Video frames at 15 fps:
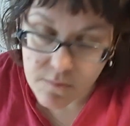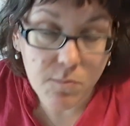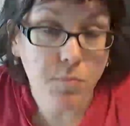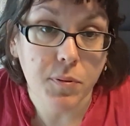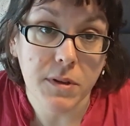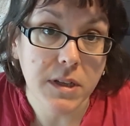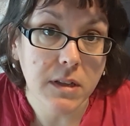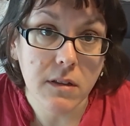
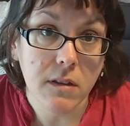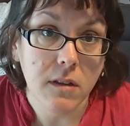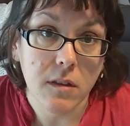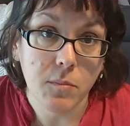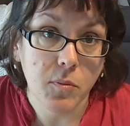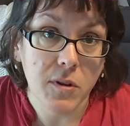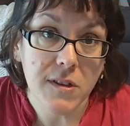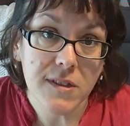particularly the
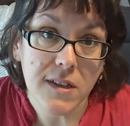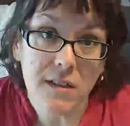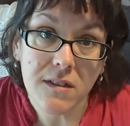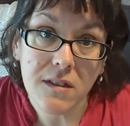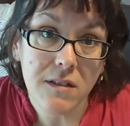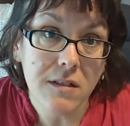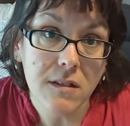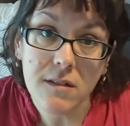
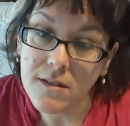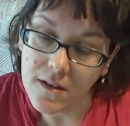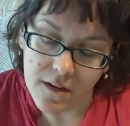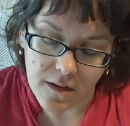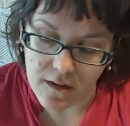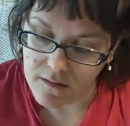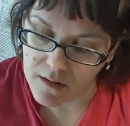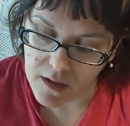princesses,
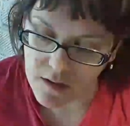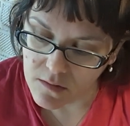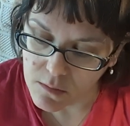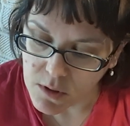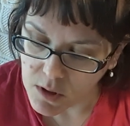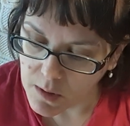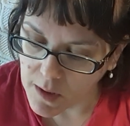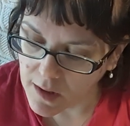they don't
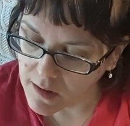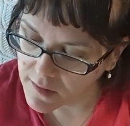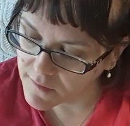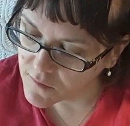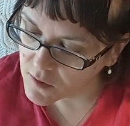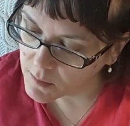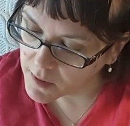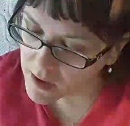do anything
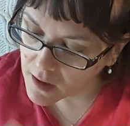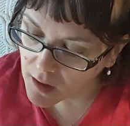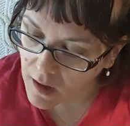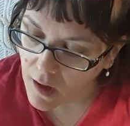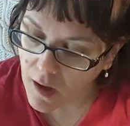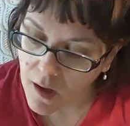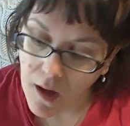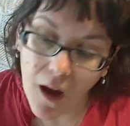for me.
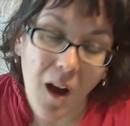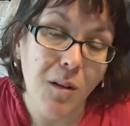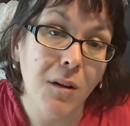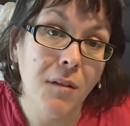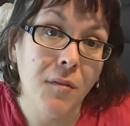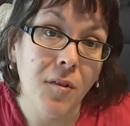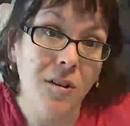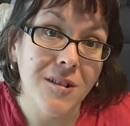
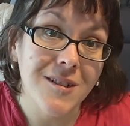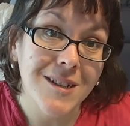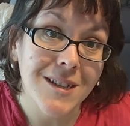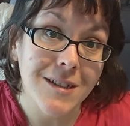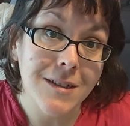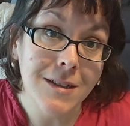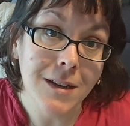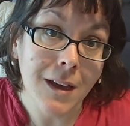However,
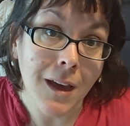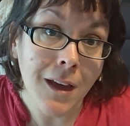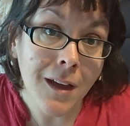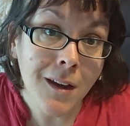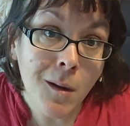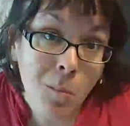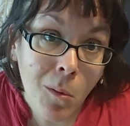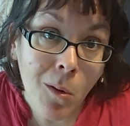Disney
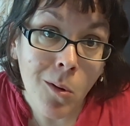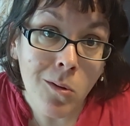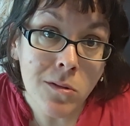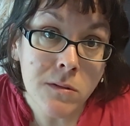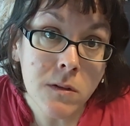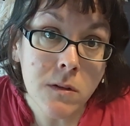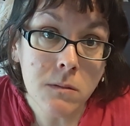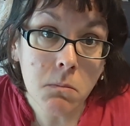
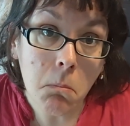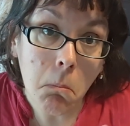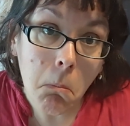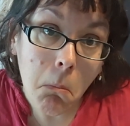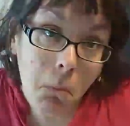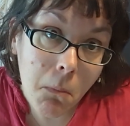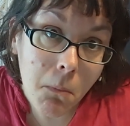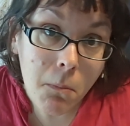animals,
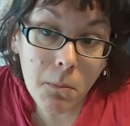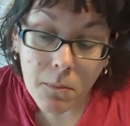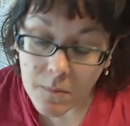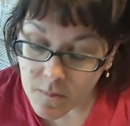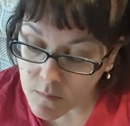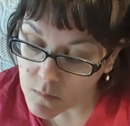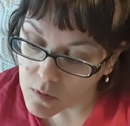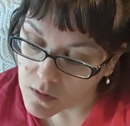
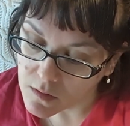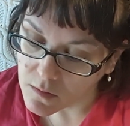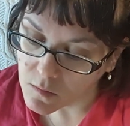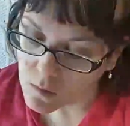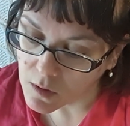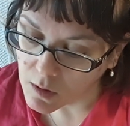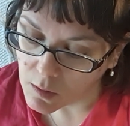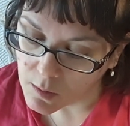
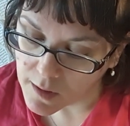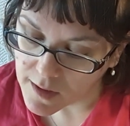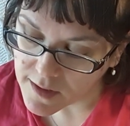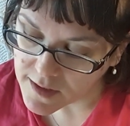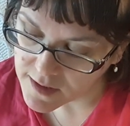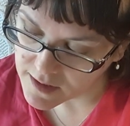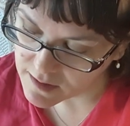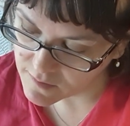we're going
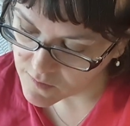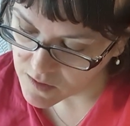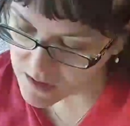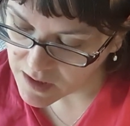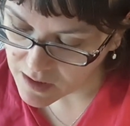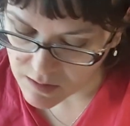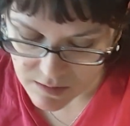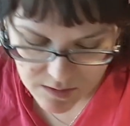into different
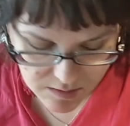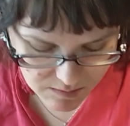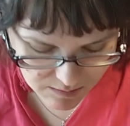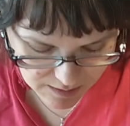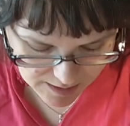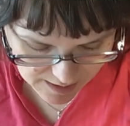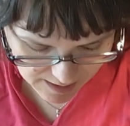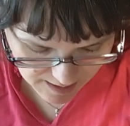
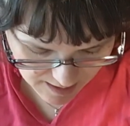territory.